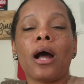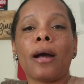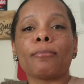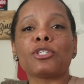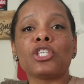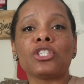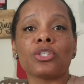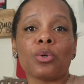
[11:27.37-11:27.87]

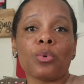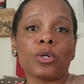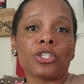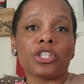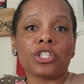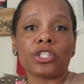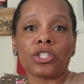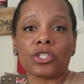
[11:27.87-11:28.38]
she's going
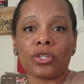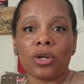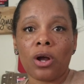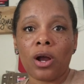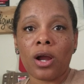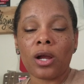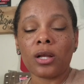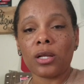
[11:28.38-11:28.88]
to
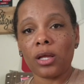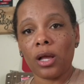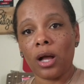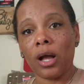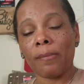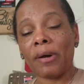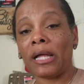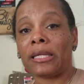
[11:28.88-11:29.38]
start
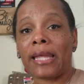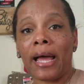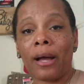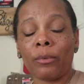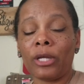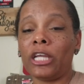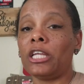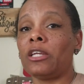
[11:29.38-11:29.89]

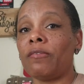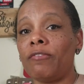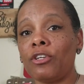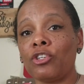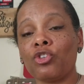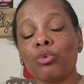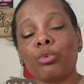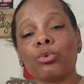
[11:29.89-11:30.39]
allowing
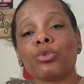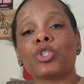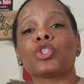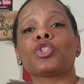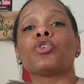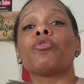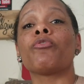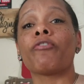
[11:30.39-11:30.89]
individuals
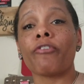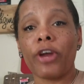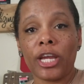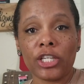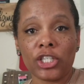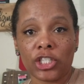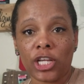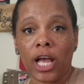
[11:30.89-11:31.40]
to
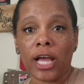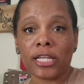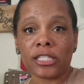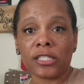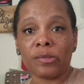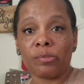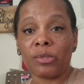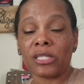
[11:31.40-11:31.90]
franchise
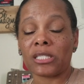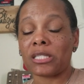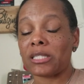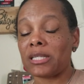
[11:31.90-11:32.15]
the business.